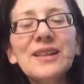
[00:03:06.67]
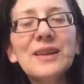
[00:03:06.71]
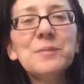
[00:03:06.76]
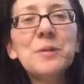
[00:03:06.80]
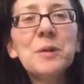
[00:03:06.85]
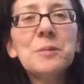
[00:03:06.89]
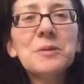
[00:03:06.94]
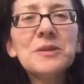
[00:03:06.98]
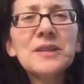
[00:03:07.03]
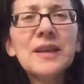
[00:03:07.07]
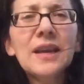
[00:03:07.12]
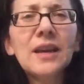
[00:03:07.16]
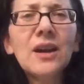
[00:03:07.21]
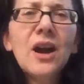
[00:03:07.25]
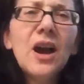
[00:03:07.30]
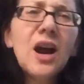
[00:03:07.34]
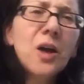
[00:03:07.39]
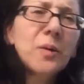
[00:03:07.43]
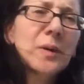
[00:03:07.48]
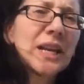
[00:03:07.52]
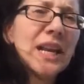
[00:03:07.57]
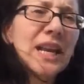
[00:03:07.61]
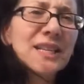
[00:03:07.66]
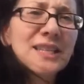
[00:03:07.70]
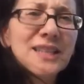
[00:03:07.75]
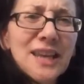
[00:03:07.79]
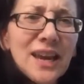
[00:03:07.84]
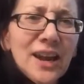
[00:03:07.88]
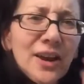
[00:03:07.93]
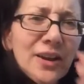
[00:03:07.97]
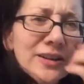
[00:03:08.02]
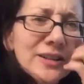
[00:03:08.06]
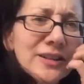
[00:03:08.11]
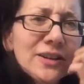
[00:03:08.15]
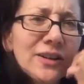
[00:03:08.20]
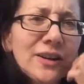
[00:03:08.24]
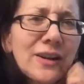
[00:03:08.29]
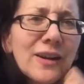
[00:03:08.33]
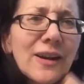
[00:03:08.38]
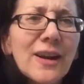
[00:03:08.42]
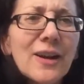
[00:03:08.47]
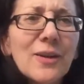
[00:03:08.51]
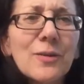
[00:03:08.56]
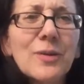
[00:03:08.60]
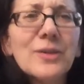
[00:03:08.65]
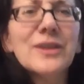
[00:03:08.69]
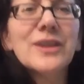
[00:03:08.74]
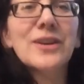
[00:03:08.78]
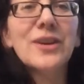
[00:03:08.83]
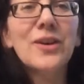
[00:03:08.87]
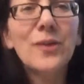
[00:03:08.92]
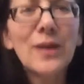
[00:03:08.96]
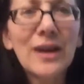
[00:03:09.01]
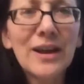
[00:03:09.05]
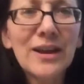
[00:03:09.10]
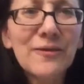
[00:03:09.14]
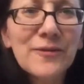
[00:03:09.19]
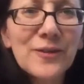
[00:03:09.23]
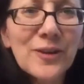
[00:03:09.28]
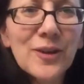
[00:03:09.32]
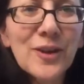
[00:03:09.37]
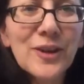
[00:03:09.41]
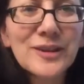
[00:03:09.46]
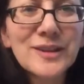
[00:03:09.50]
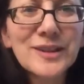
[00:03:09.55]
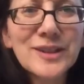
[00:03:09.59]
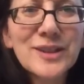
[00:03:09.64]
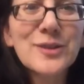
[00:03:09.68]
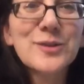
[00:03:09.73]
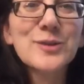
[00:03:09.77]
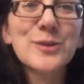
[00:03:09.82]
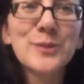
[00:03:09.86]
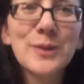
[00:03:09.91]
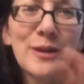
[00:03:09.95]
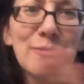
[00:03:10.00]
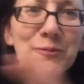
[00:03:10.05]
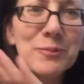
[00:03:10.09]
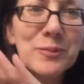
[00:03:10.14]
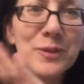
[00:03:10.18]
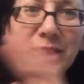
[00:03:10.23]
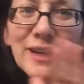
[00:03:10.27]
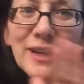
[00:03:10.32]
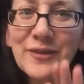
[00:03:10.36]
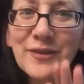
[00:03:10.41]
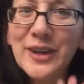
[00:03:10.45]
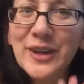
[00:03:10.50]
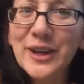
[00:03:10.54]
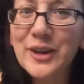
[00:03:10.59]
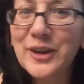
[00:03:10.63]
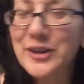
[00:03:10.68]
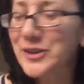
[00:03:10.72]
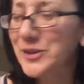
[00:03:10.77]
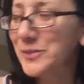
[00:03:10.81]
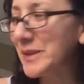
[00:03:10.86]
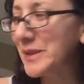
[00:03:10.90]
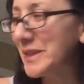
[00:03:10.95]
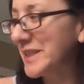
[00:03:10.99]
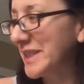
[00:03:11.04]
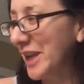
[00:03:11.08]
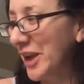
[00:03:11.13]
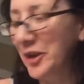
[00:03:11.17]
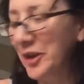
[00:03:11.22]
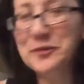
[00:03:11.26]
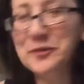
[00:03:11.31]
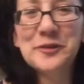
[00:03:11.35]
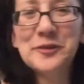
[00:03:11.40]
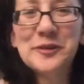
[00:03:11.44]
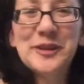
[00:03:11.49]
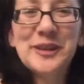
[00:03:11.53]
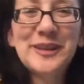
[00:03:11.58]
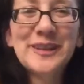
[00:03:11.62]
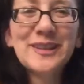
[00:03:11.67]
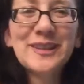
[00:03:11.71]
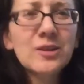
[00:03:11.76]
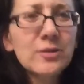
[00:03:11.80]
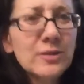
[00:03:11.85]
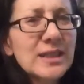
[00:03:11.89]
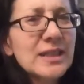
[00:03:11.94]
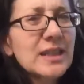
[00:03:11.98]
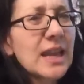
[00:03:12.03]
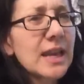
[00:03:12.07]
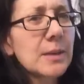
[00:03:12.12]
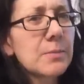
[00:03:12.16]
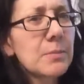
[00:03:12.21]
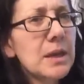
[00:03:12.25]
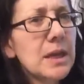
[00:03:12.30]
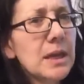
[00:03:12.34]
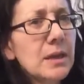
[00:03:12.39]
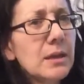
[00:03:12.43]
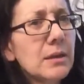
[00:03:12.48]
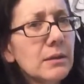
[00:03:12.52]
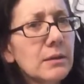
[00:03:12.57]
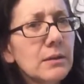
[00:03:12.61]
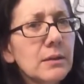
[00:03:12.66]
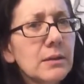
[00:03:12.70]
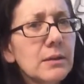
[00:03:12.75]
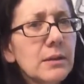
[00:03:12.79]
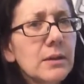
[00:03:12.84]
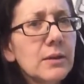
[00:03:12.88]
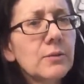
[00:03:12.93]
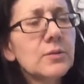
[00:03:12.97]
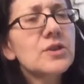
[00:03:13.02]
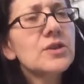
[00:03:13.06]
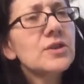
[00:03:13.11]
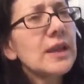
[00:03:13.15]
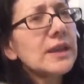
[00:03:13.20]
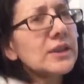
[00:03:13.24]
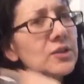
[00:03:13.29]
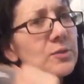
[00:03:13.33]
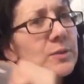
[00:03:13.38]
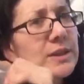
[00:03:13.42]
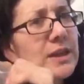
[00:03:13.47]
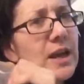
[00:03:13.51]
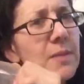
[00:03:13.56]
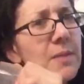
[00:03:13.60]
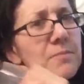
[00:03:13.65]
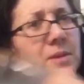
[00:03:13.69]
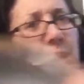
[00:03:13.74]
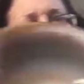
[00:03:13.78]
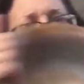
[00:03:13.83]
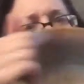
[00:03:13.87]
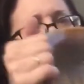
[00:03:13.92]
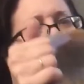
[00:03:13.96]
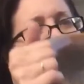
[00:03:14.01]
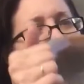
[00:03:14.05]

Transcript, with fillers: that people say, oh, it has character. Well, you know, I have flaws too, so I have plenty of character myself. So it's like me. Would you like to adopt me?